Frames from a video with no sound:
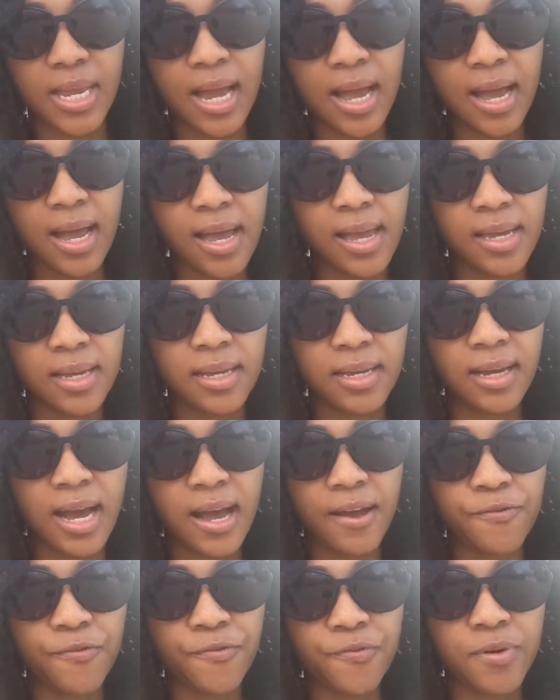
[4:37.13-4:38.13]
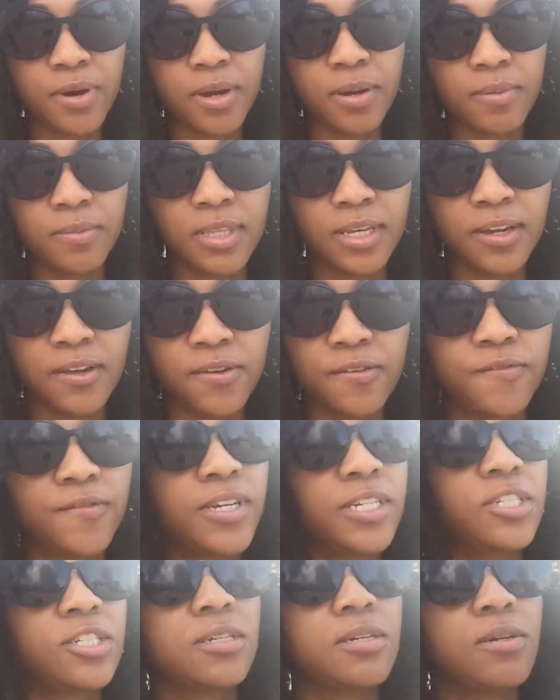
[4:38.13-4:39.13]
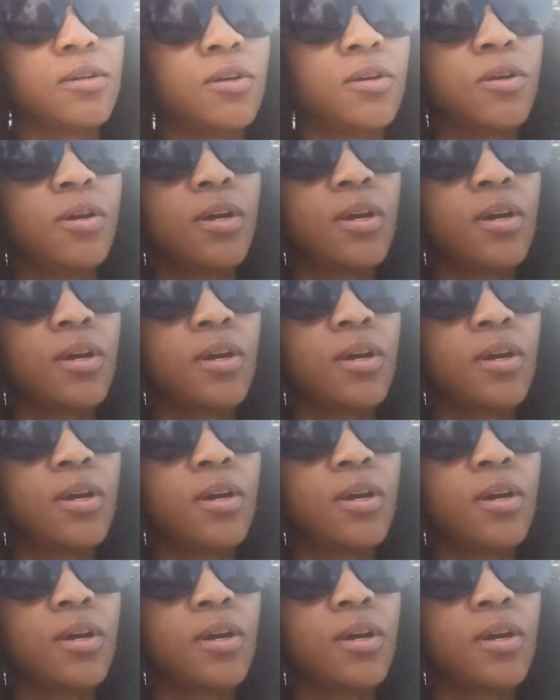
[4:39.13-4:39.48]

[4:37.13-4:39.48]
I got from the convention